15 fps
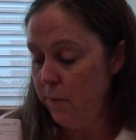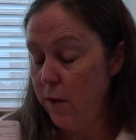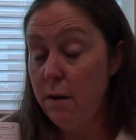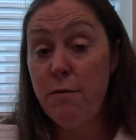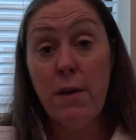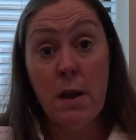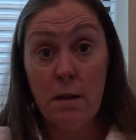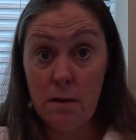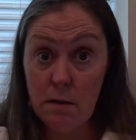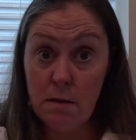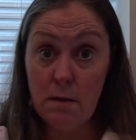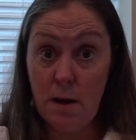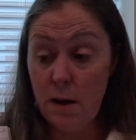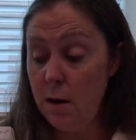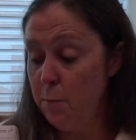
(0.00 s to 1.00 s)

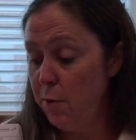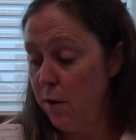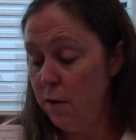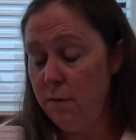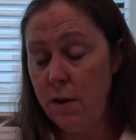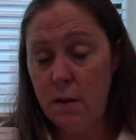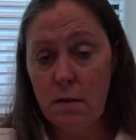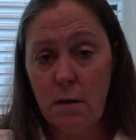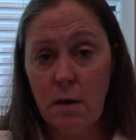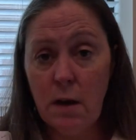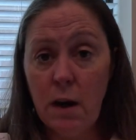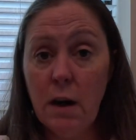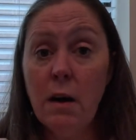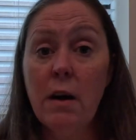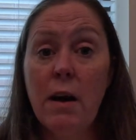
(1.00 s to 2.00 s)
events. I can put events on
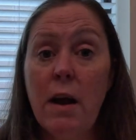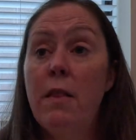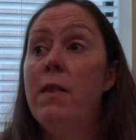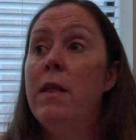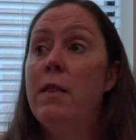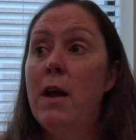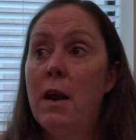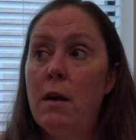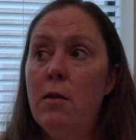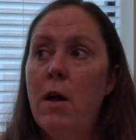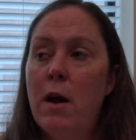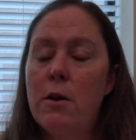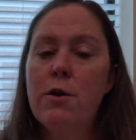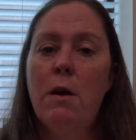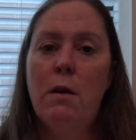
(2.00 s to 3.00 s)
here, and then that'll
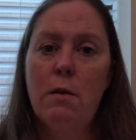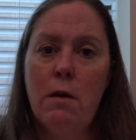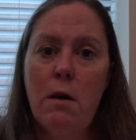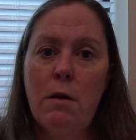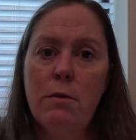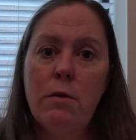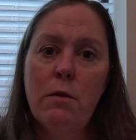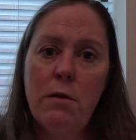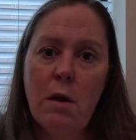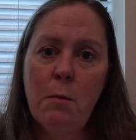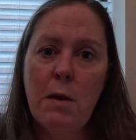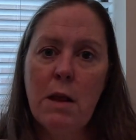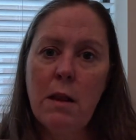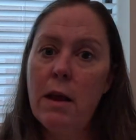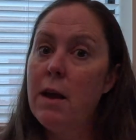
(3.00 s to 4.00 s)
also tell
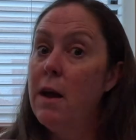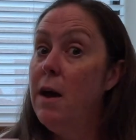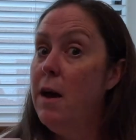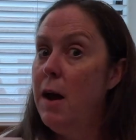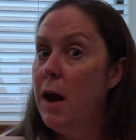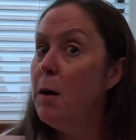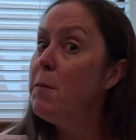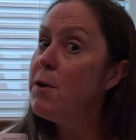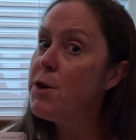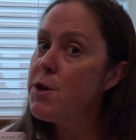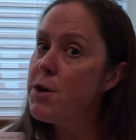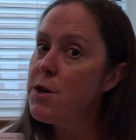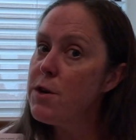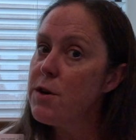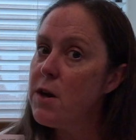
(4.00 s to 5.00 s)
me like how
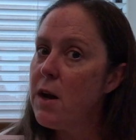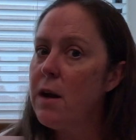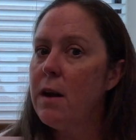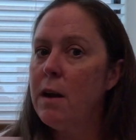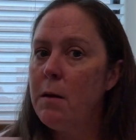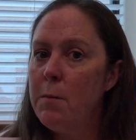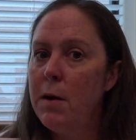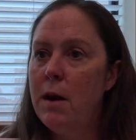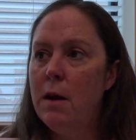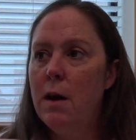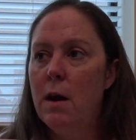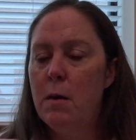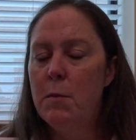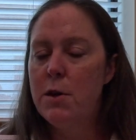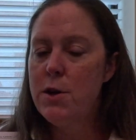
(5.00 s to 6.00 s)
much time and
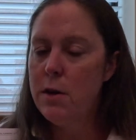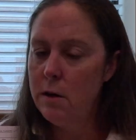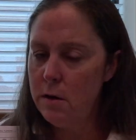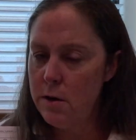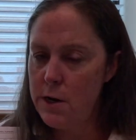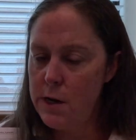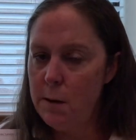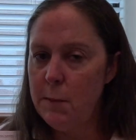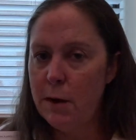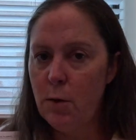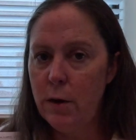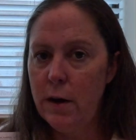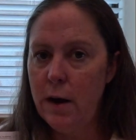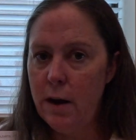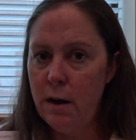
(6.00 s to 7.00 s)
how much energy am I
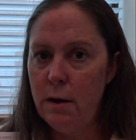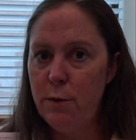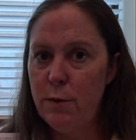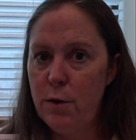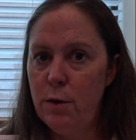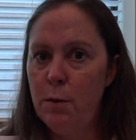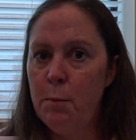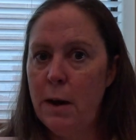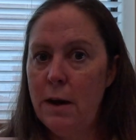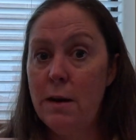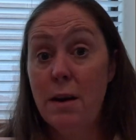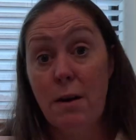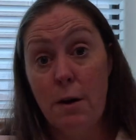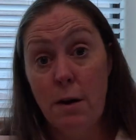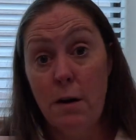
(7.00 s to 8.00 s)
going to have to make
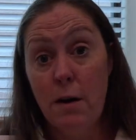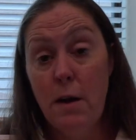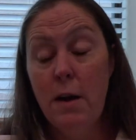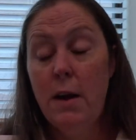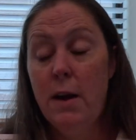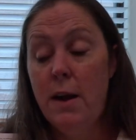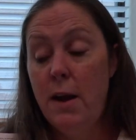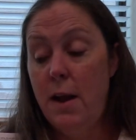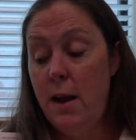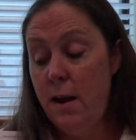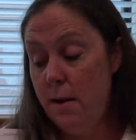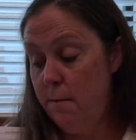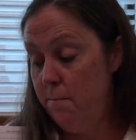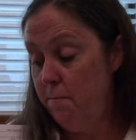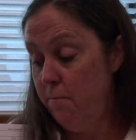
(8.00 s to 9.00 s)
dinner,
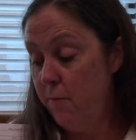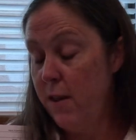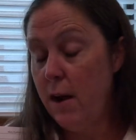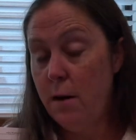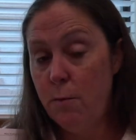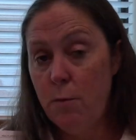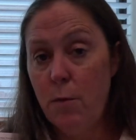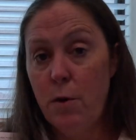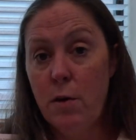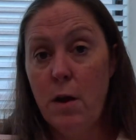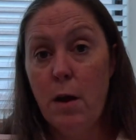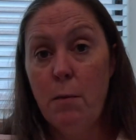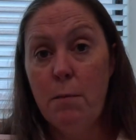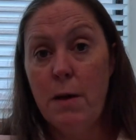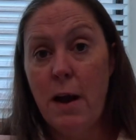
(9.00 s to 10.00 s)
and that will
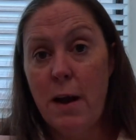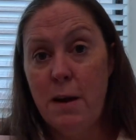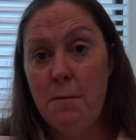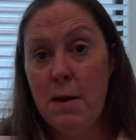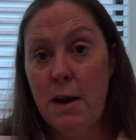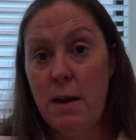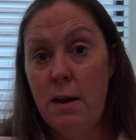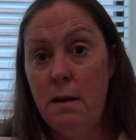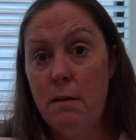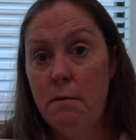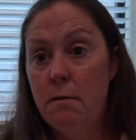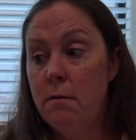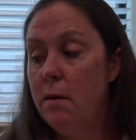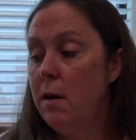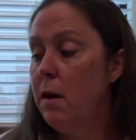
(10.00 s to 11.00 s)
help guide my
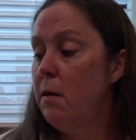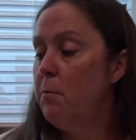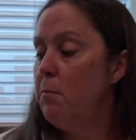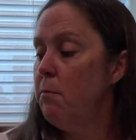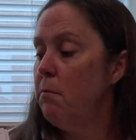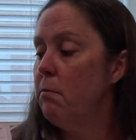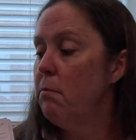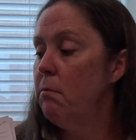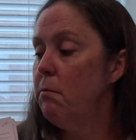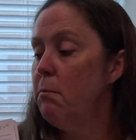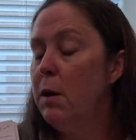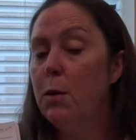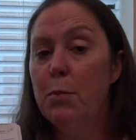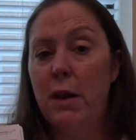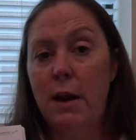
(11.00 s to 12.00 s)

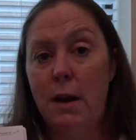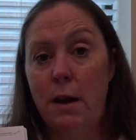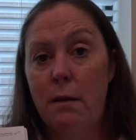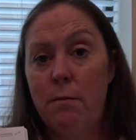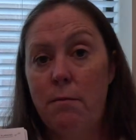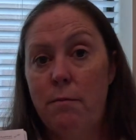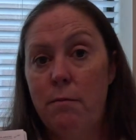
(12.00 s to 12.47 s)
meal planning.